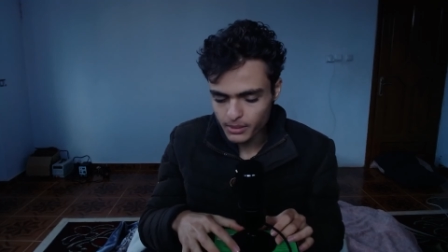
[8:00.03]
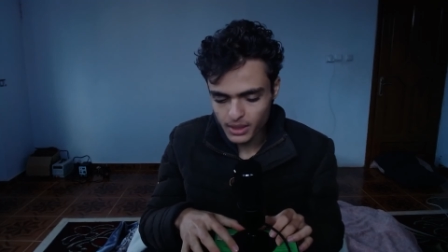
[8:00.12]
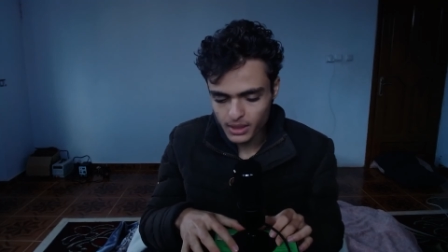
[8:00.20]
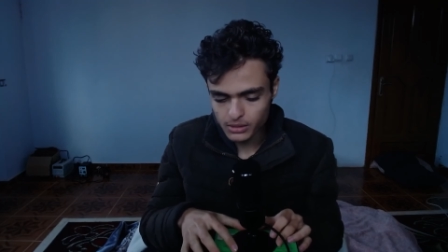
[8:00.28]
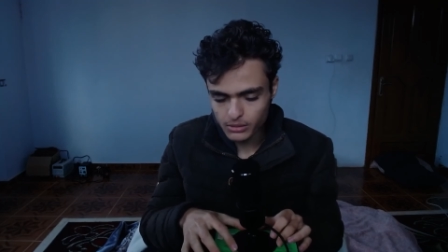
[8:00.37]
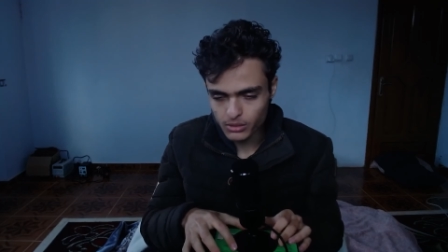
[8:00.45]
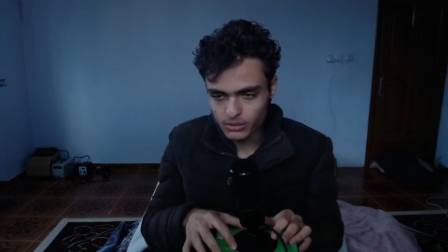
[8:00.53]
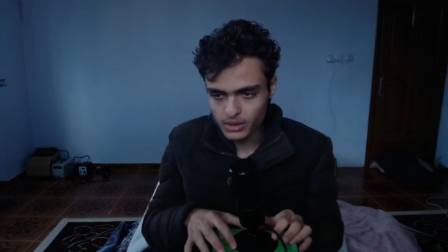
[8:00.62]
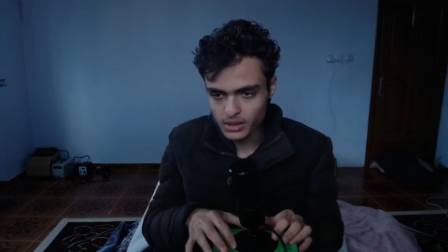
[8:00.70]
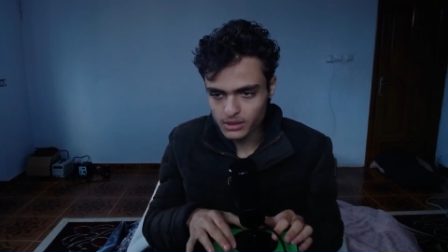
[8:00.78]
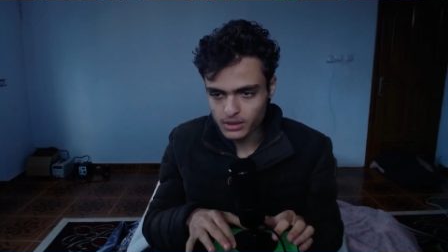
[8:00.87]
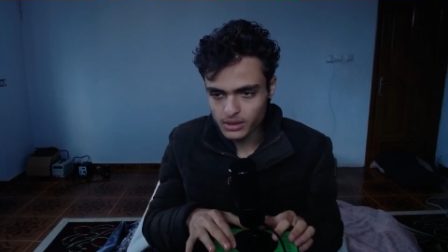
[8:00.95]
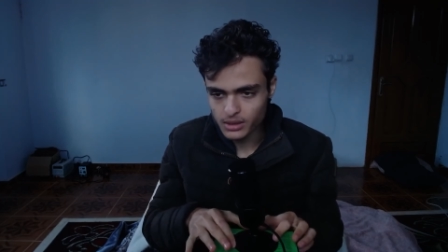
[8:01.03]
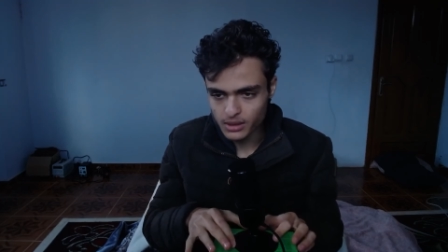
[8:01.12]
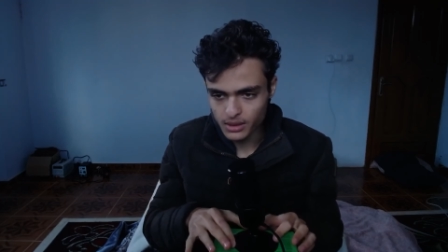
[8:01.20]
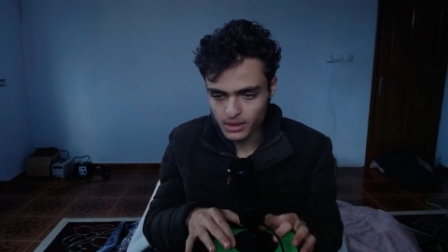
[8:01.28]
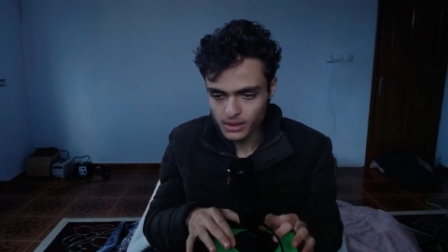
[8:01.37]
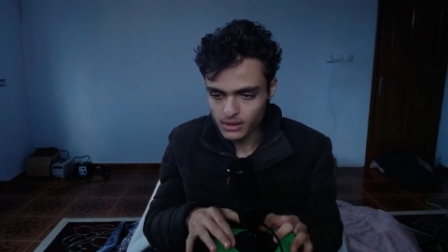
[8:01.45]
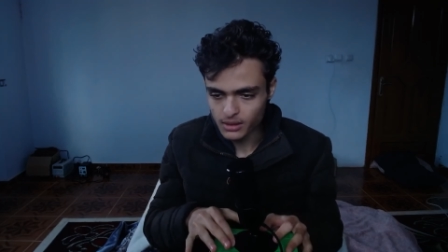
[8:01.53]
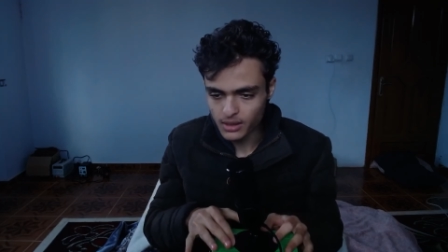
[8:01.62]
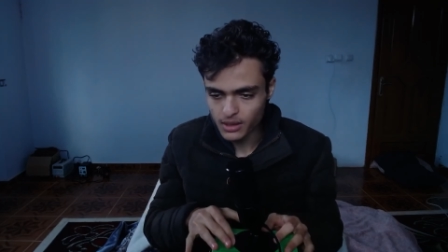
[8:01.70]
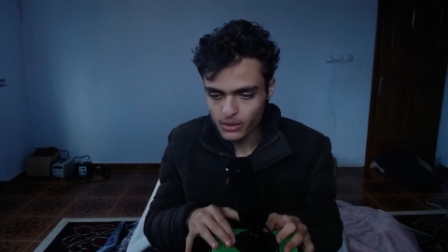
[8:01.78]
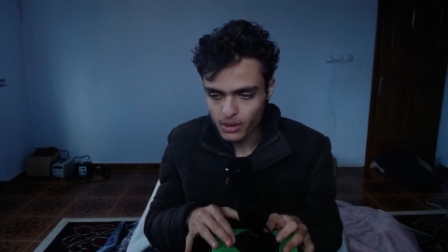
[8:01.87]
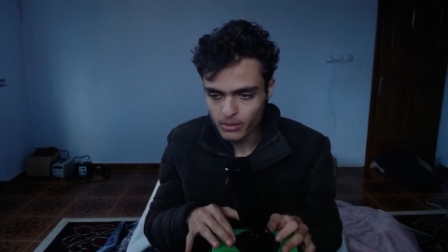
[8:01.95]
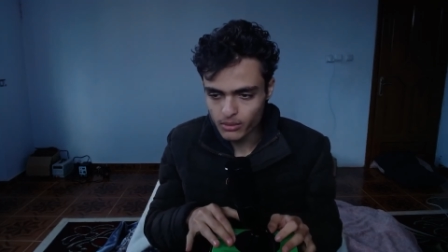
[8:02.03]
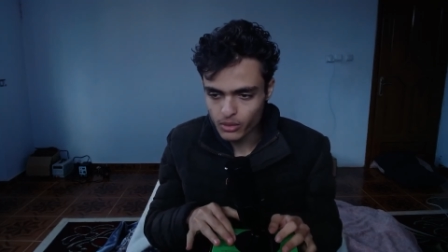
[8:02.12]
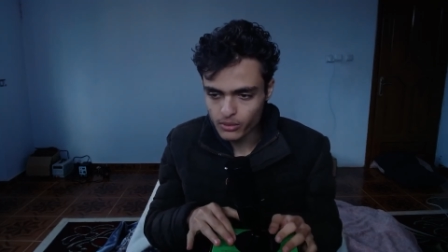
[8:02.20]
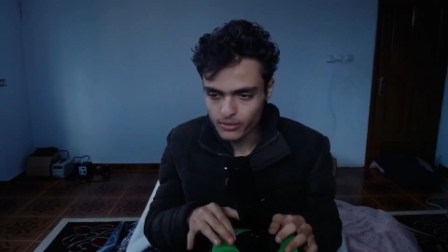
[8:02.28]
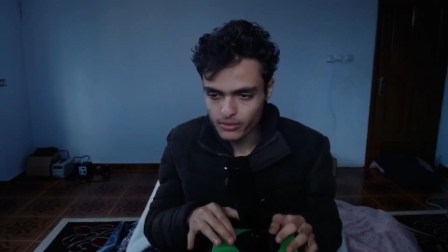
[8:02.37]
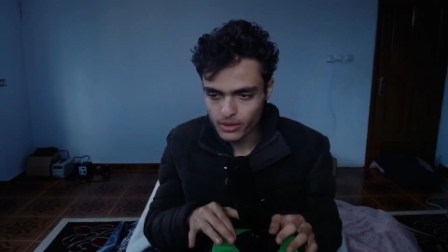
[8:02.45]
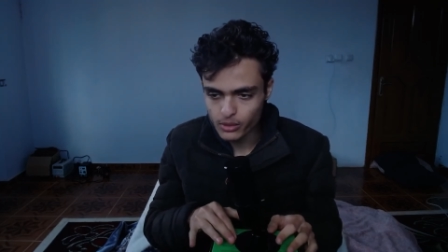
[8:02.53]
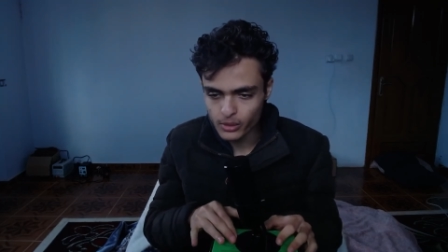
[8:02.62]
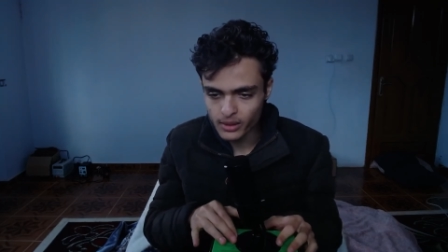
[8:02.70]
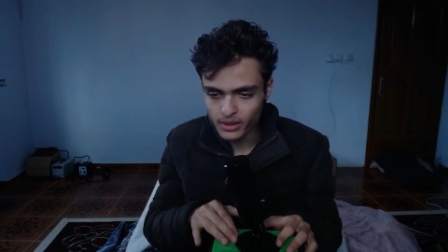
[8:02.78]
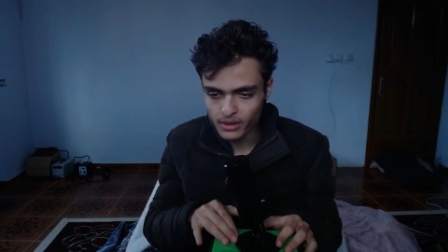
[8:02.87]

guys? Boom Dice here, and now I'm reviewing